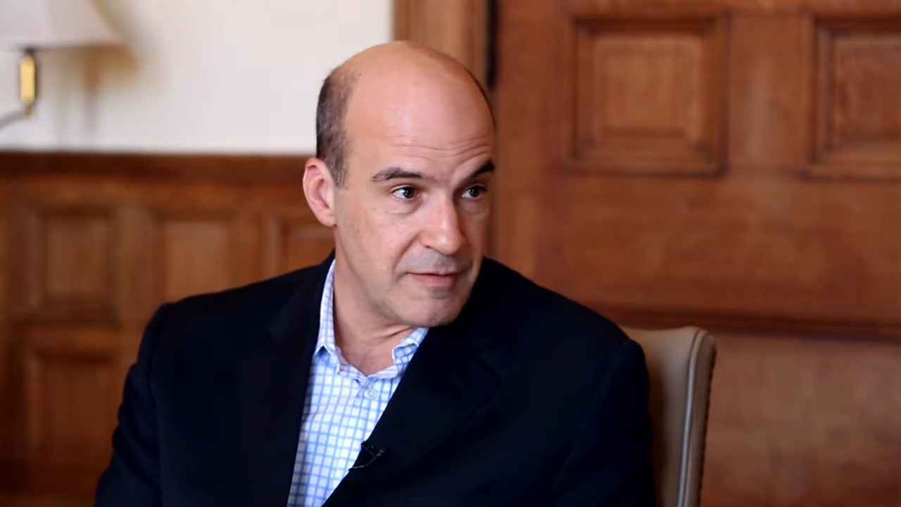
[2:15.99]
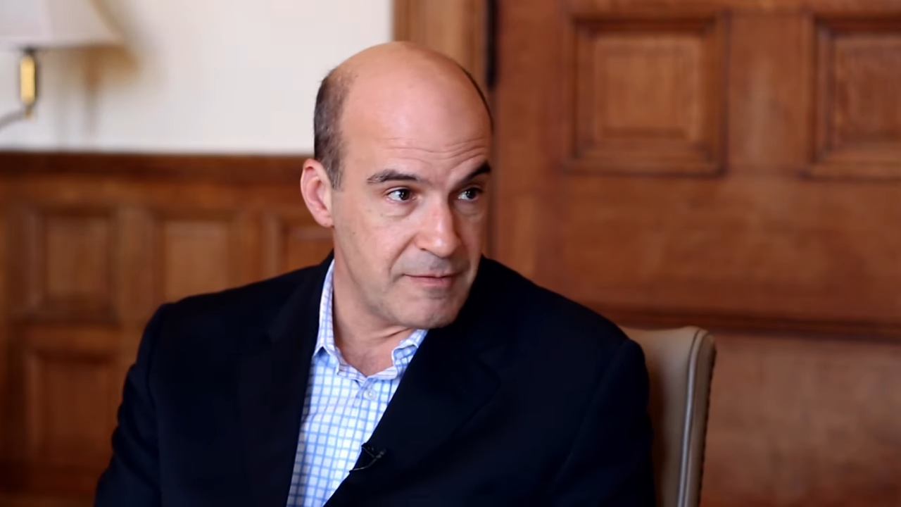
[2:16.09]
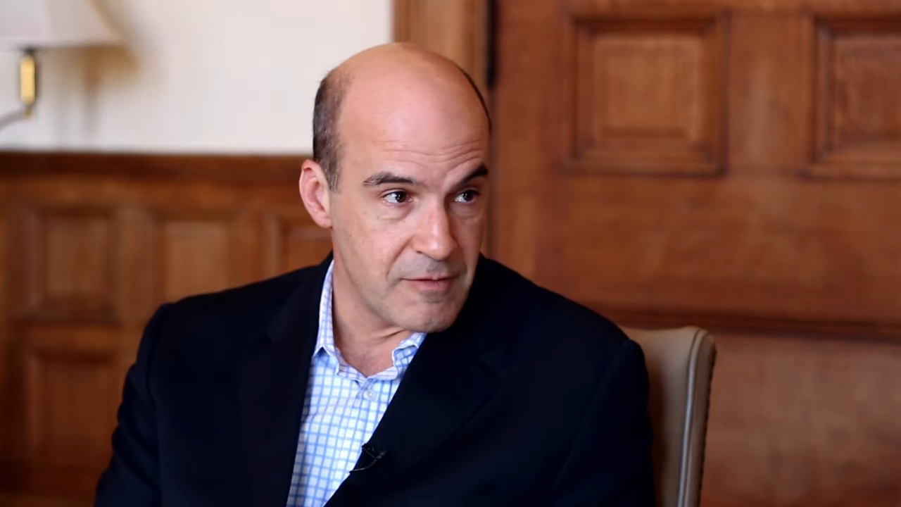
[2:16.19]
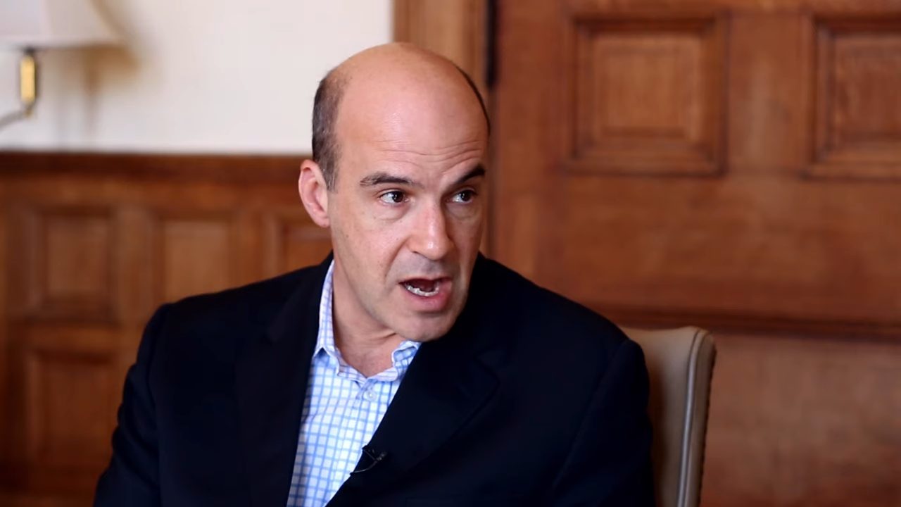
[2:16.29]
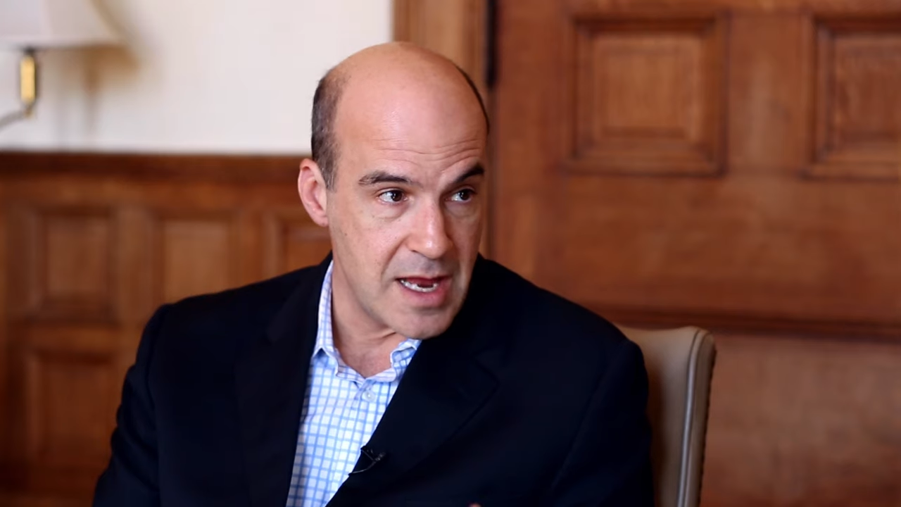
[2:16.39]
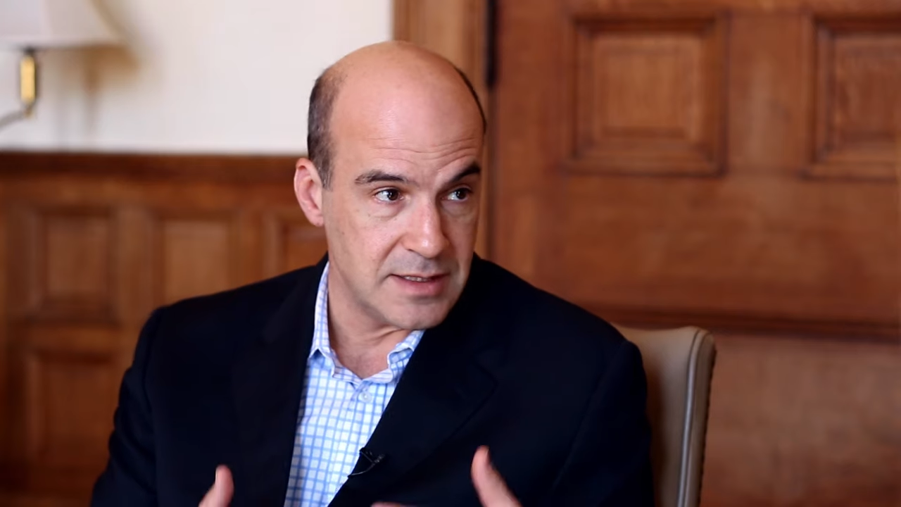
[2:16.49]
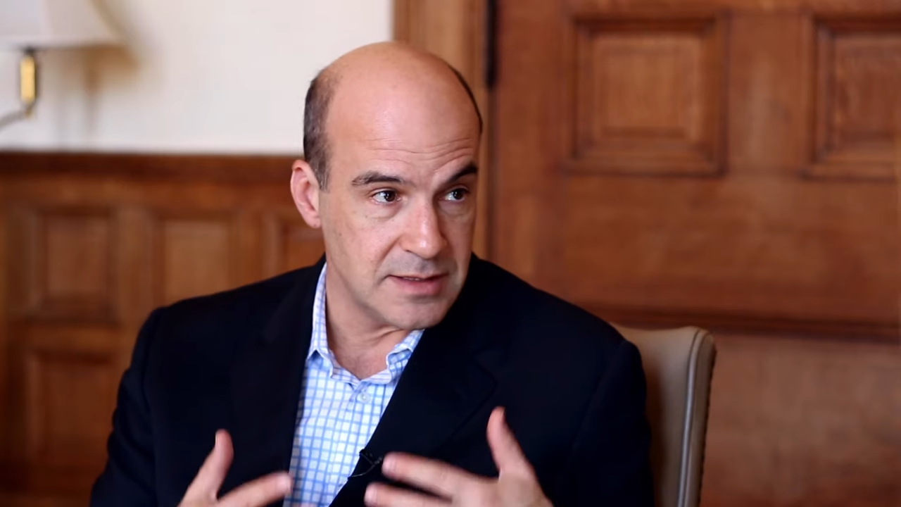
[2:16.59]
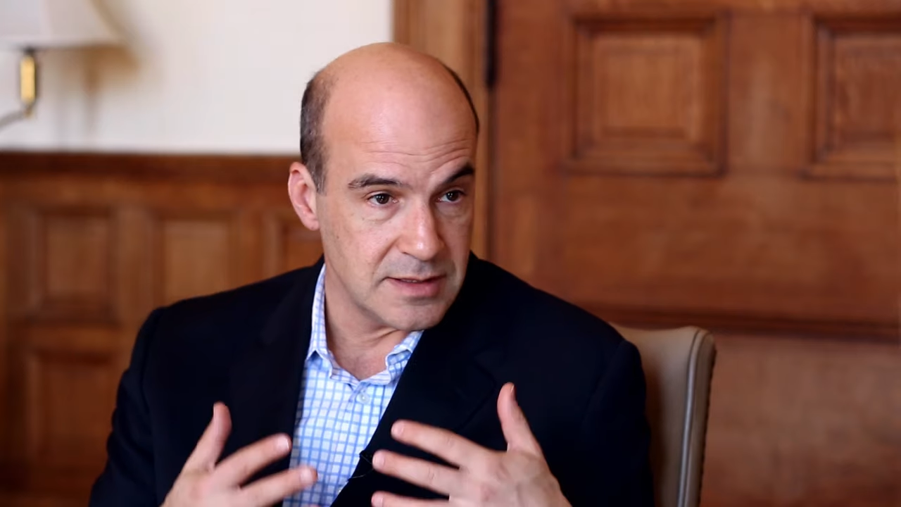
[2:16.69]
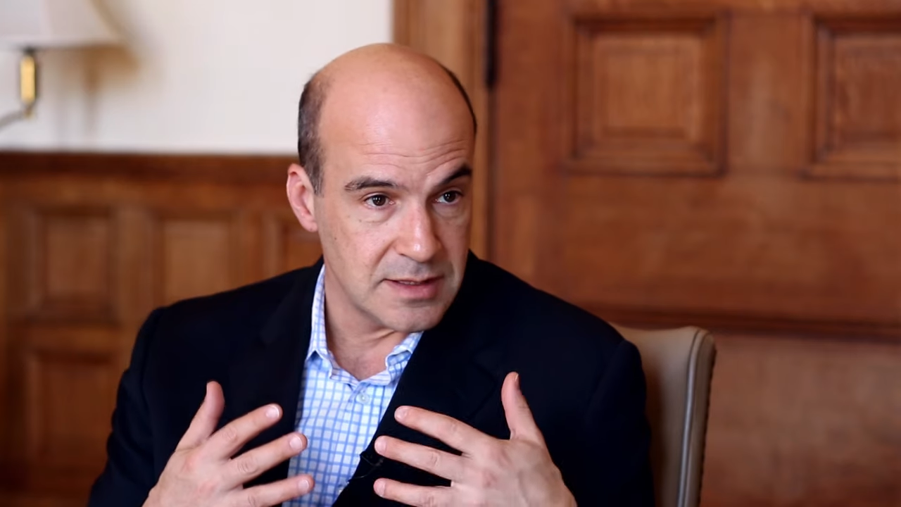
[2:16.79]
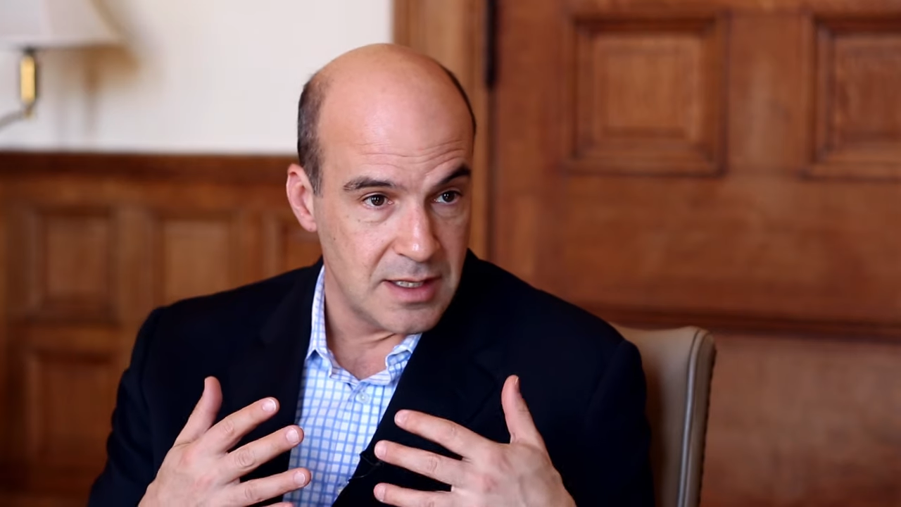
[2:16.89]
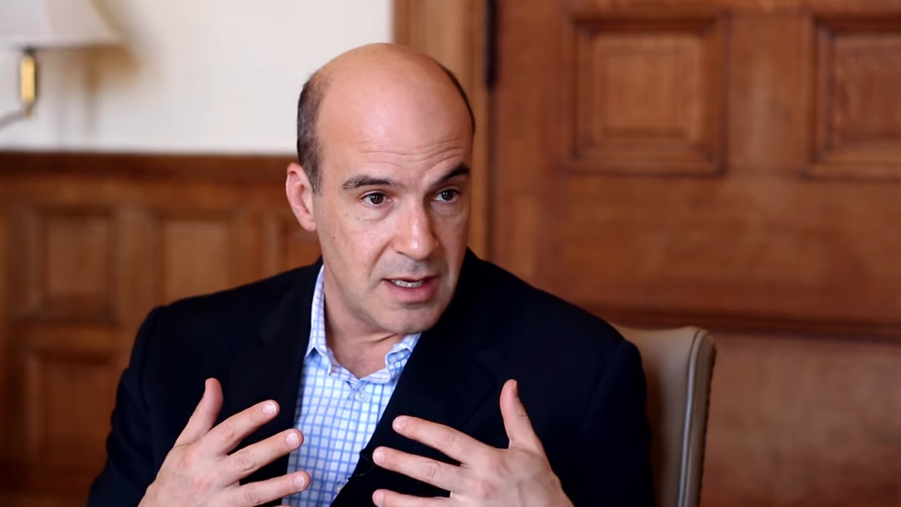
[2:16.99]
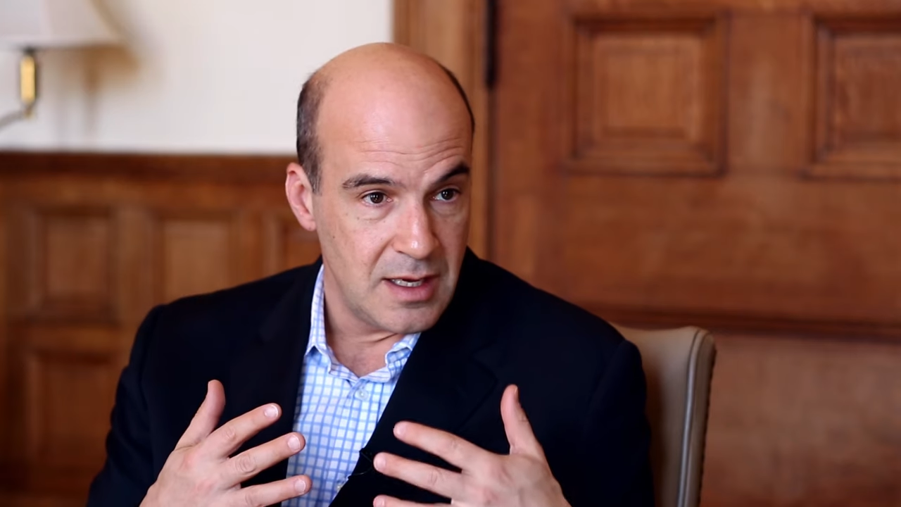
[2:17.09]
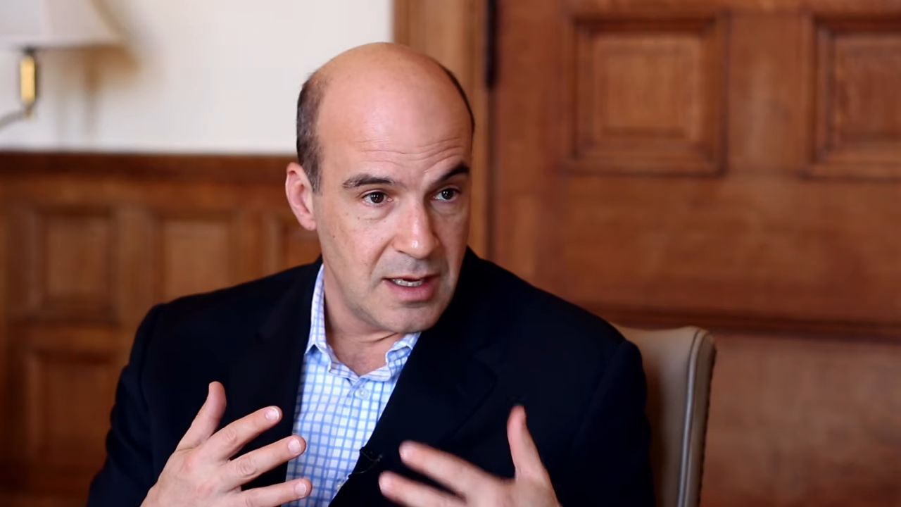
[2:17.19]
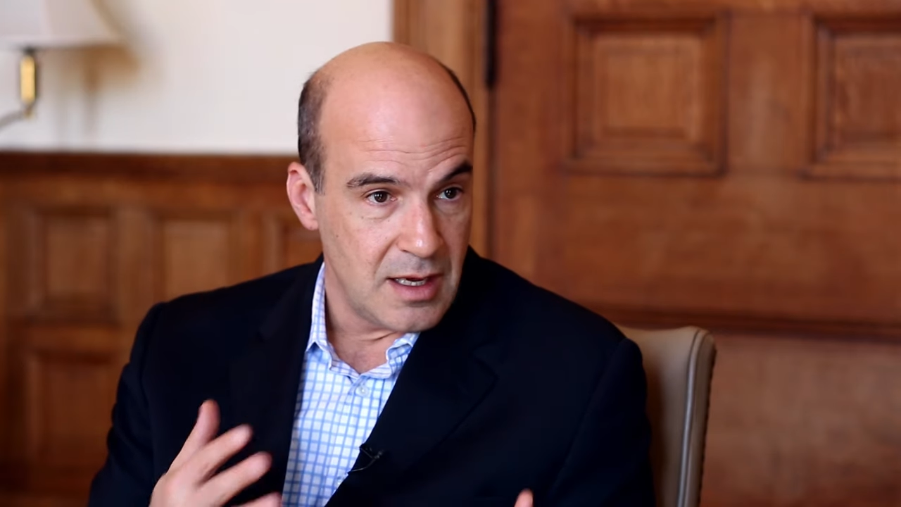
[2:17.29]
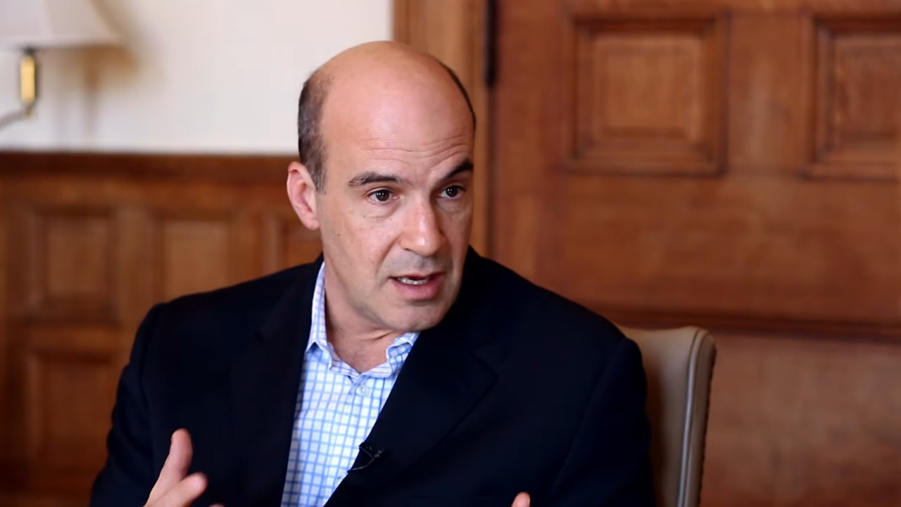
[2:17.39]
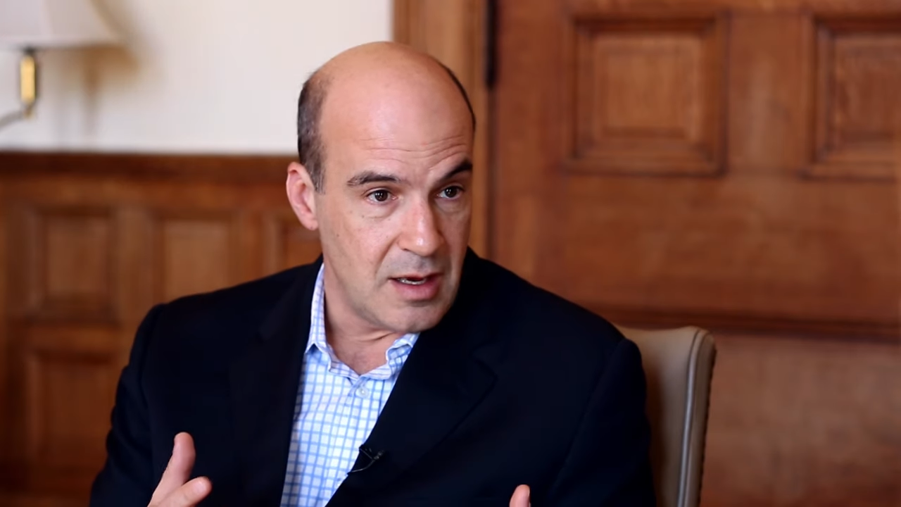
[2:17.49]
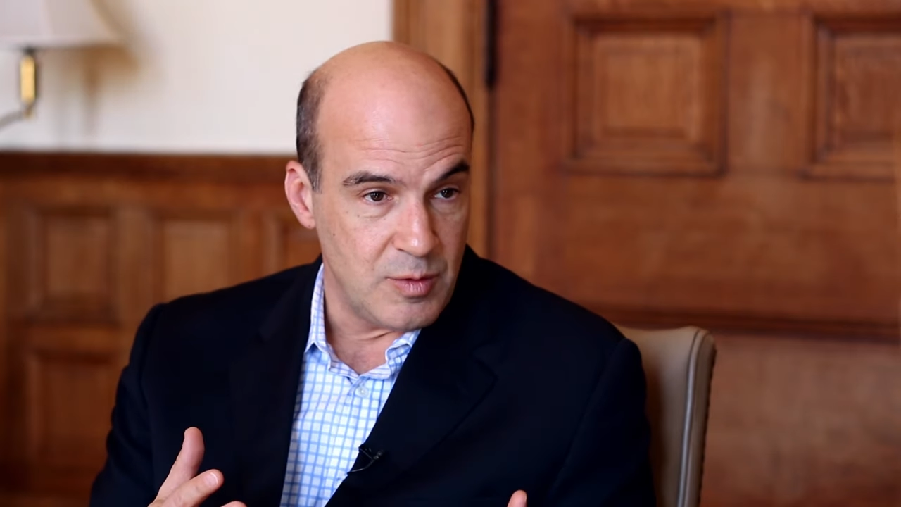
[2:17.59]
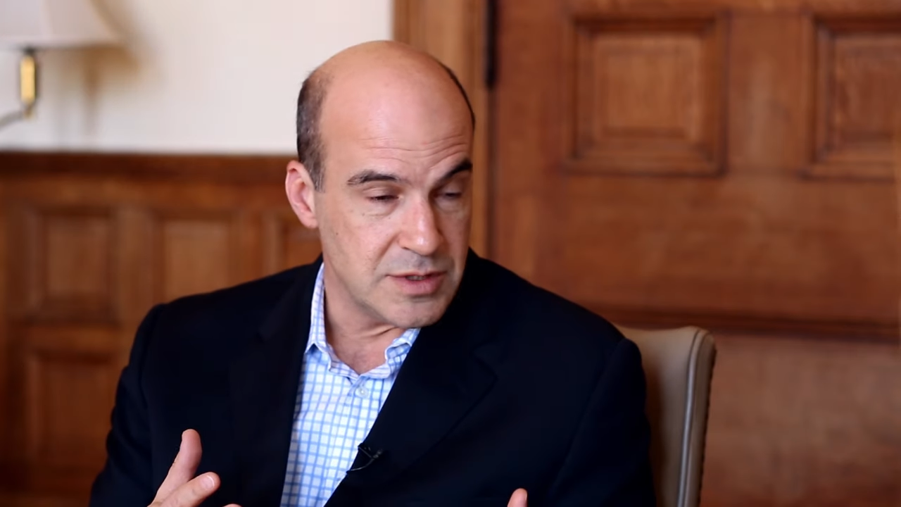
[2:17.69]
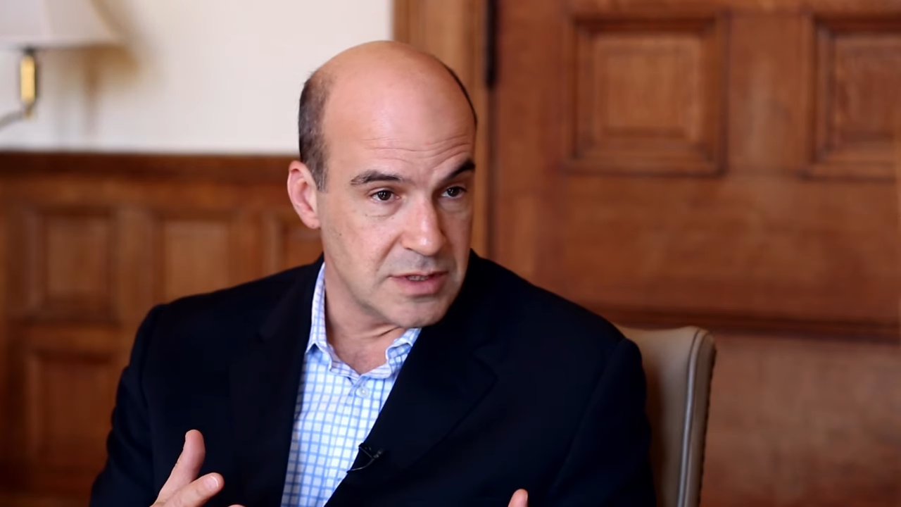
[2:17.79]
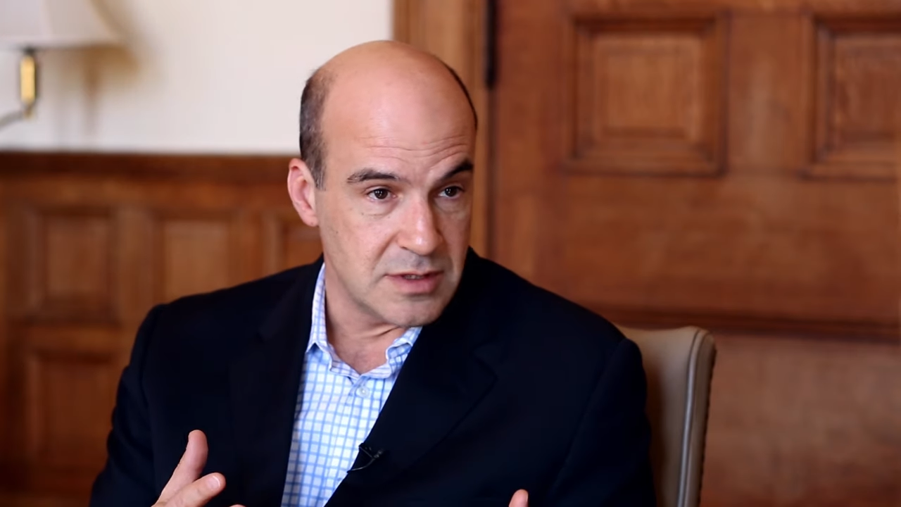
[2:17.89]
friends. It
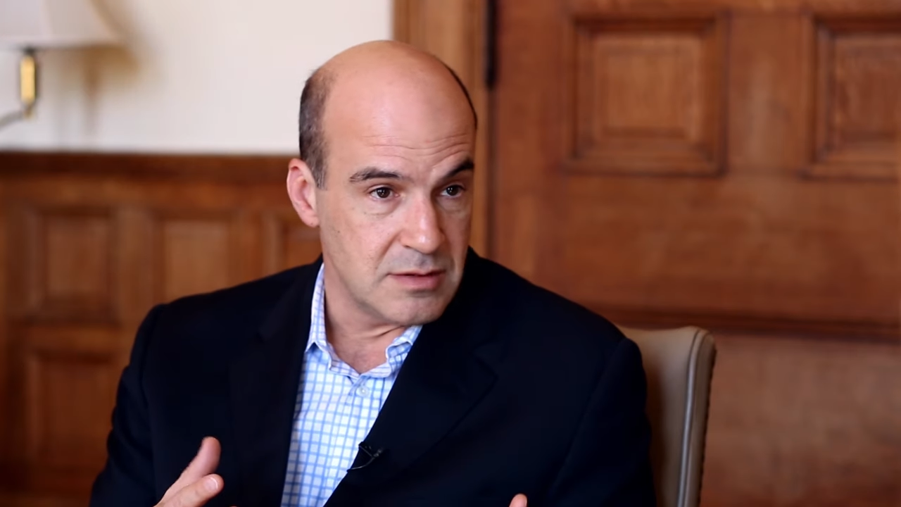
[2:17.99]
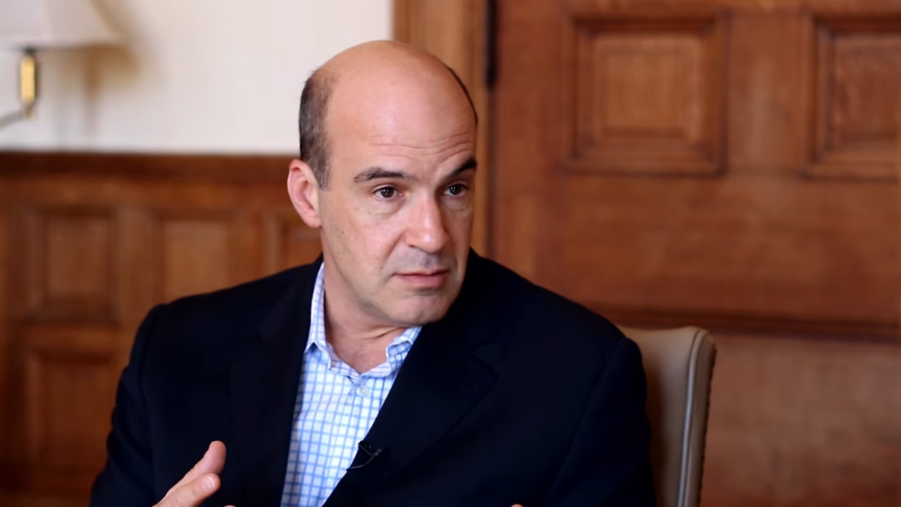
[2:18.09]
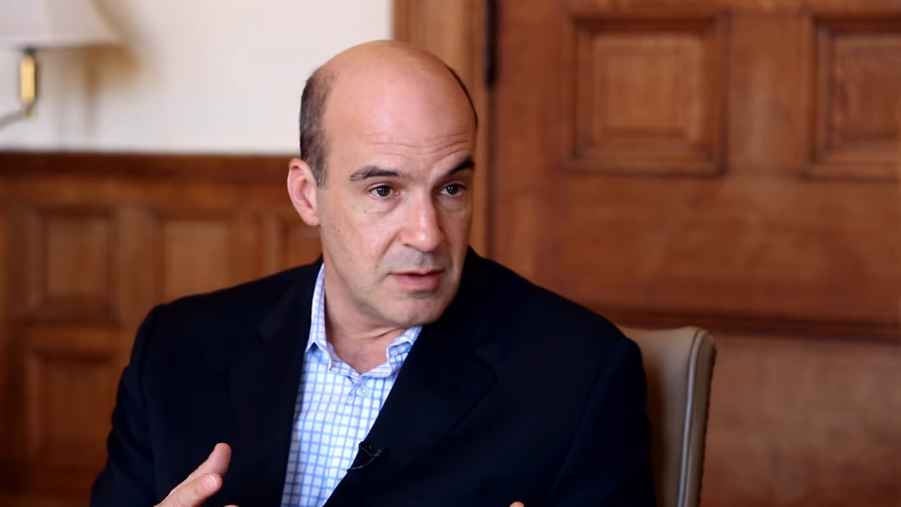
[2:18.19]
was